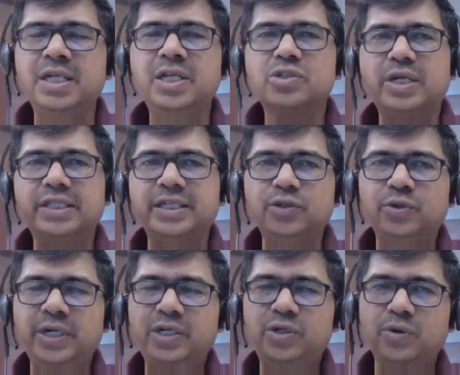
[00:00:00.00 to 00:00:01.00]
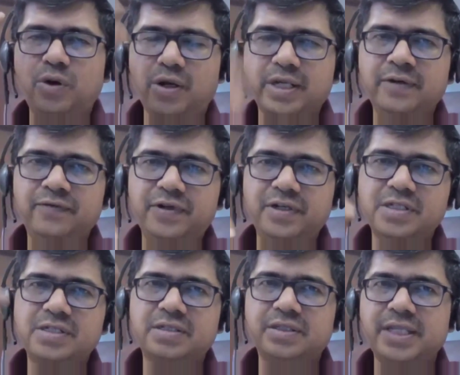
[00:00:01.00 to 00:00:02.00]
So I think you need to log in
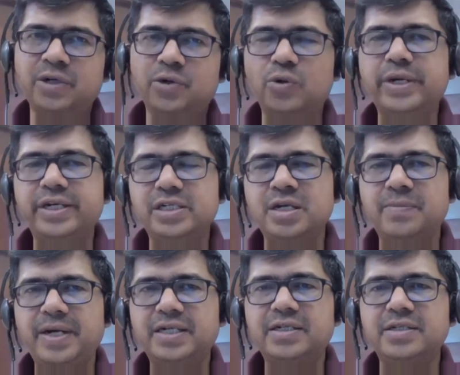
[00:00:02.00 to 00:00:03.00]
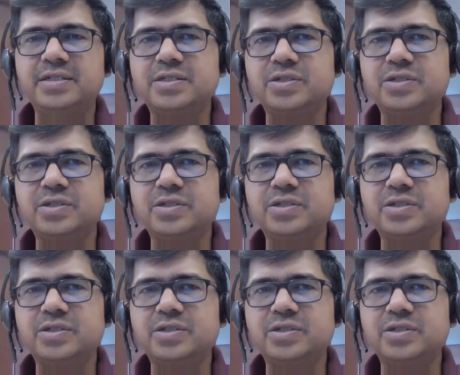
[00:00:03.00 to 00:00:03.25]
first, then go to additional practice,